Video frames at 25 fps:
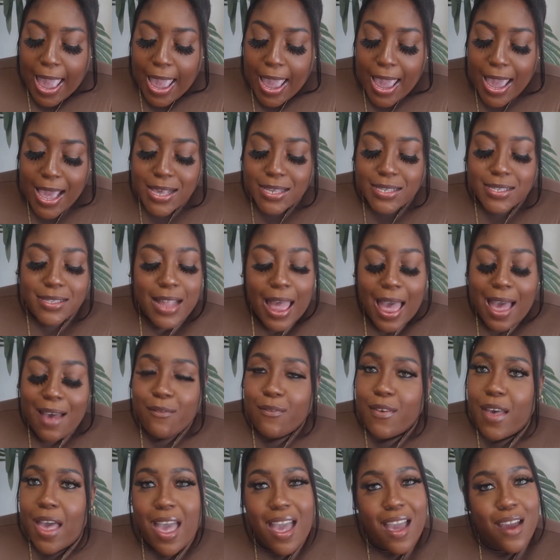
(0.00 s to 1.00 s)
it's not
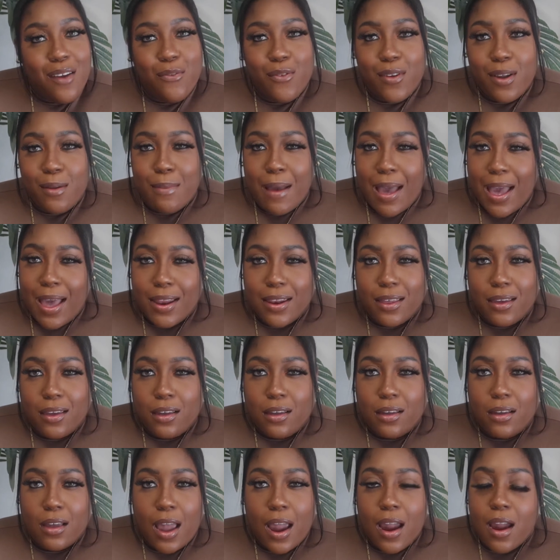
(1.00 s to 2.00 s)
for everybody.
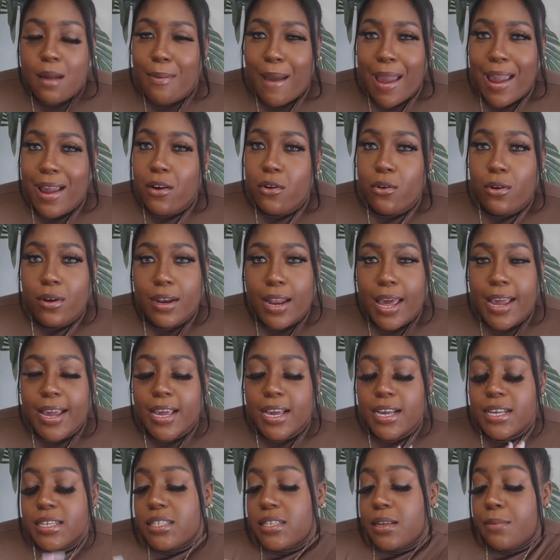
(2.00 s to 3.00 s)
Everybody ain't gonna like it
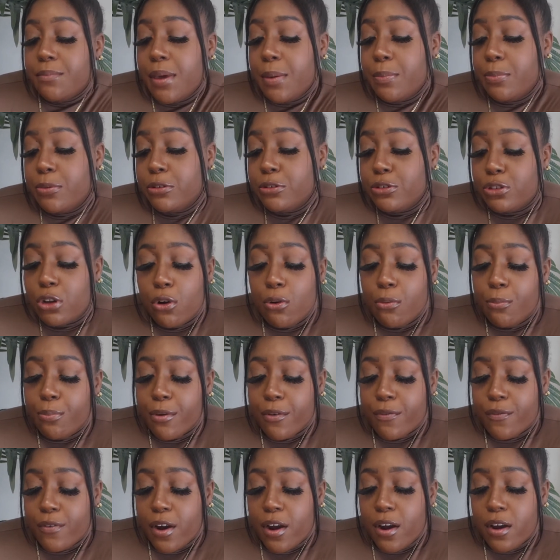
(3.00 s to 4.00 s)
because some people don't
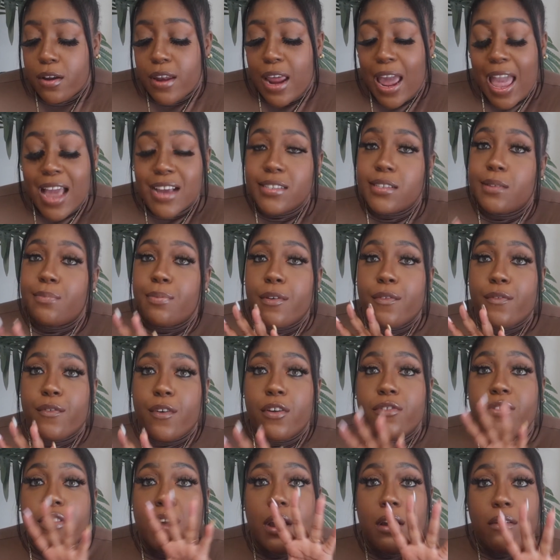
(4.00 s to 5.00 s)
prefer, they actually
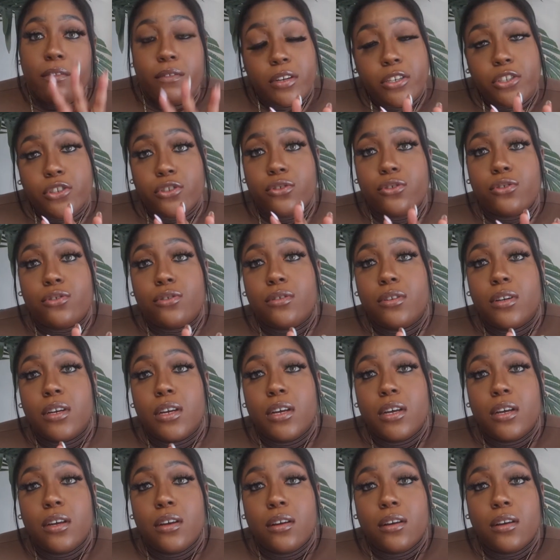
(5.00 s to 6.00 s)
prefer the original
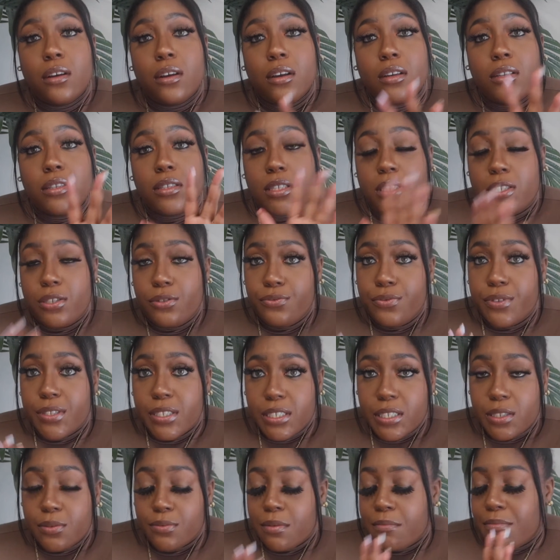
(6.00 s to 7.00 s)
to
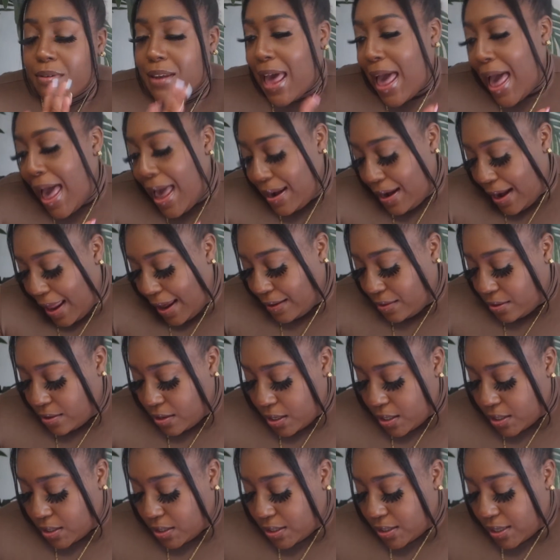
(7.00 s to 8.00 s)
this one, but I like
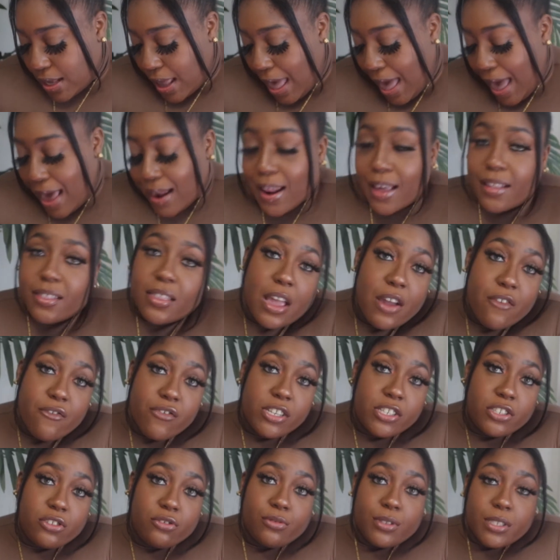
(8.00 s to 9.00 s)
this. I like the
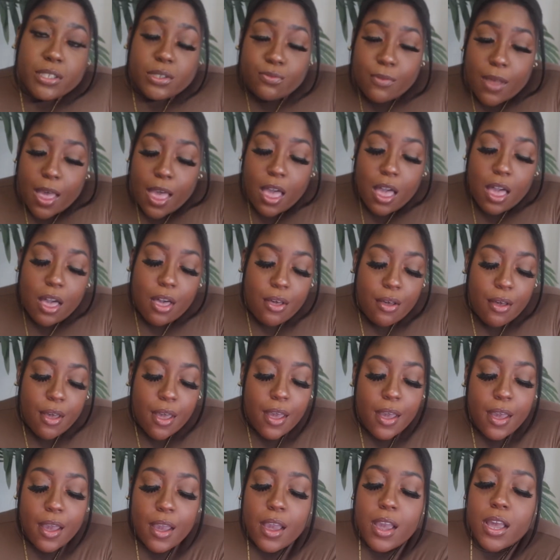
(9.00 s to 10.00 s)
original as well,
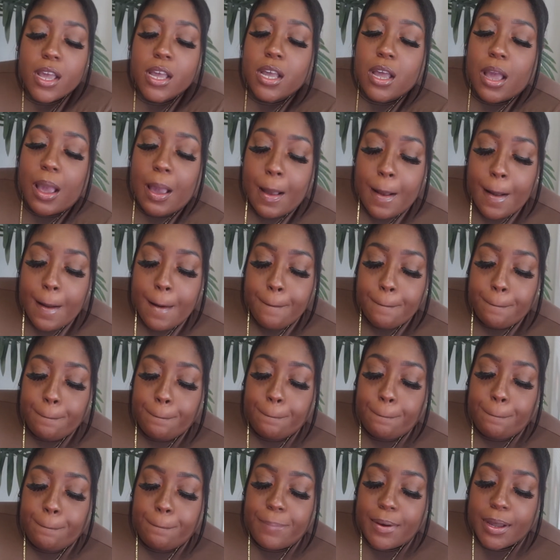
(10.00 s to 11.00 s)

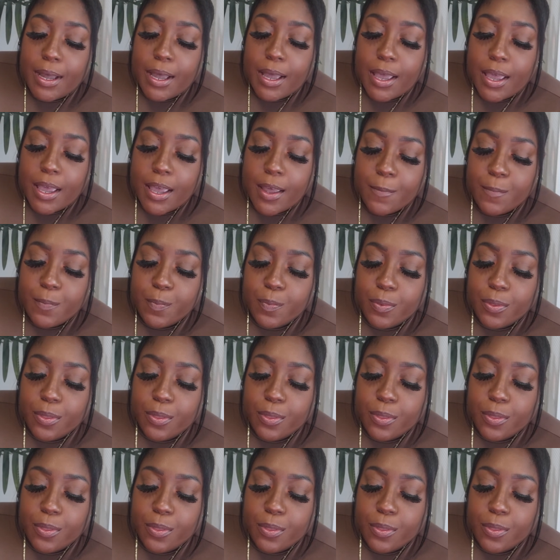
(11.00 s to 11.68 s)
but